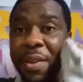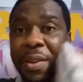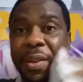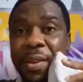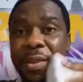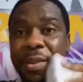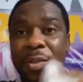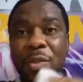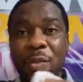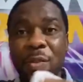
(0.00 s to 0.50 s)

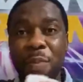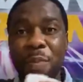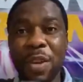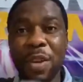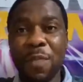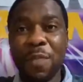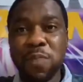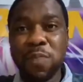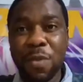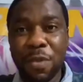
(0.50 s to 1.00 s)
is to be
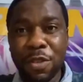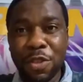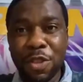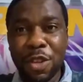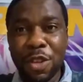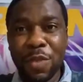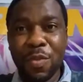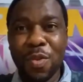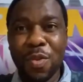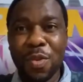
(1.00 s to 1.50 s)
a
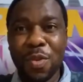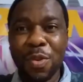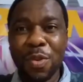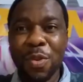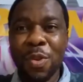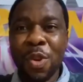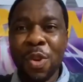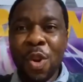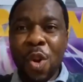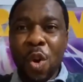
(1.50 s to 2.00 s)
person
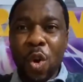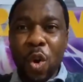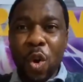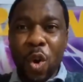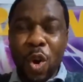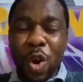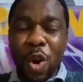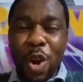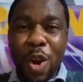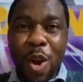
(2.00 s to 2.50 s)
who
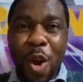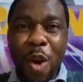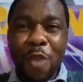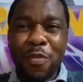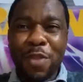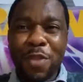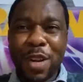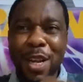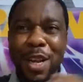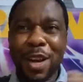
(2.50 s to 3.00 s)

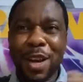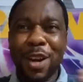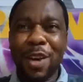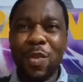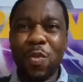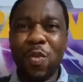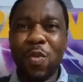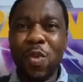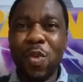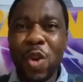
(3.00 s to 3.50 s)
loves
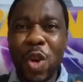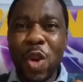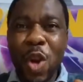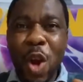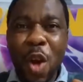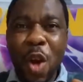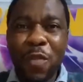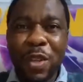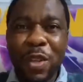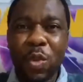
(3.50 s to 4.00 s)
God, who
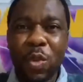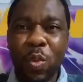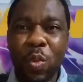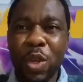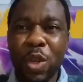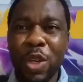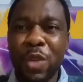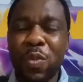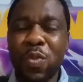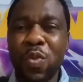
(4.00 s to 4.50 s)
loves His
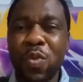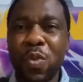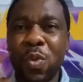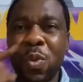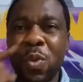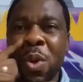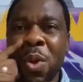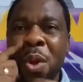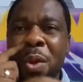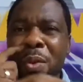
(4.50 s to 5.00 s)
word,
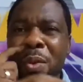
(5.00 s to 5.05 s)
who,